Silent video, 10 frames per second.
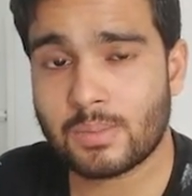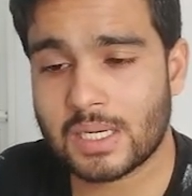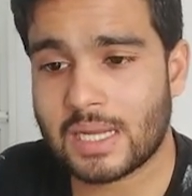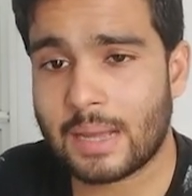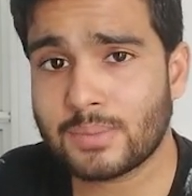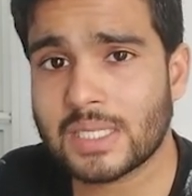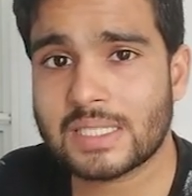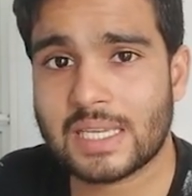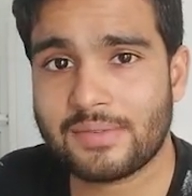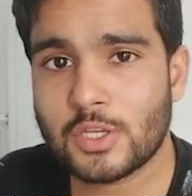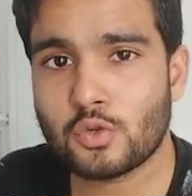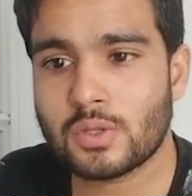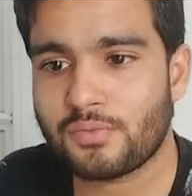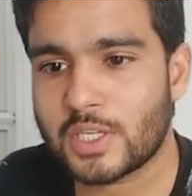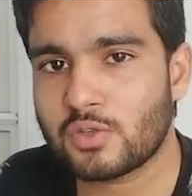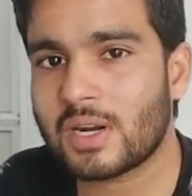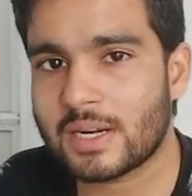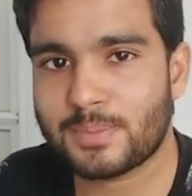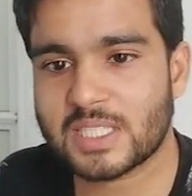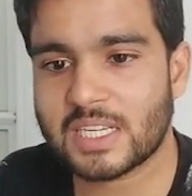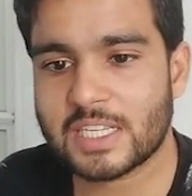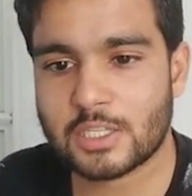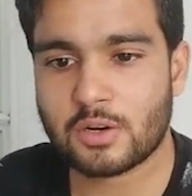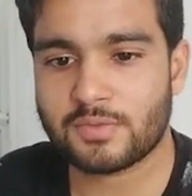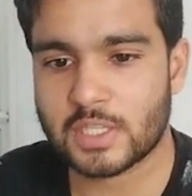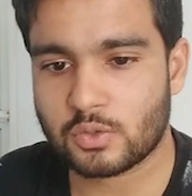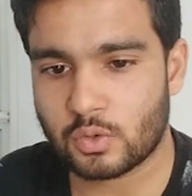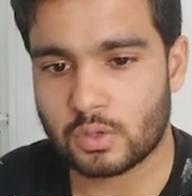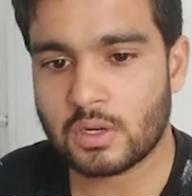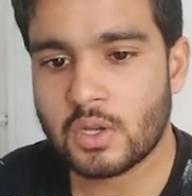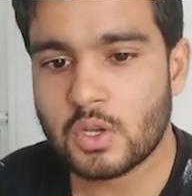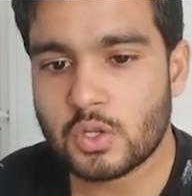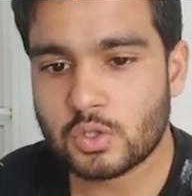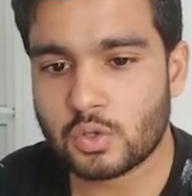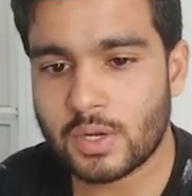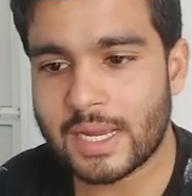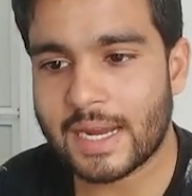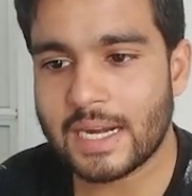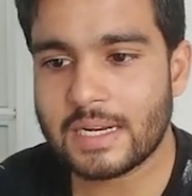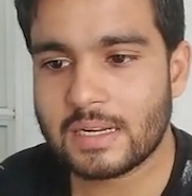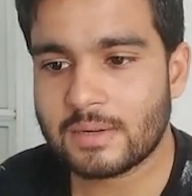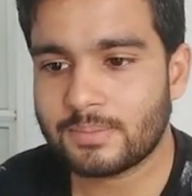but I'm just giving you the visual representation of this code. So a head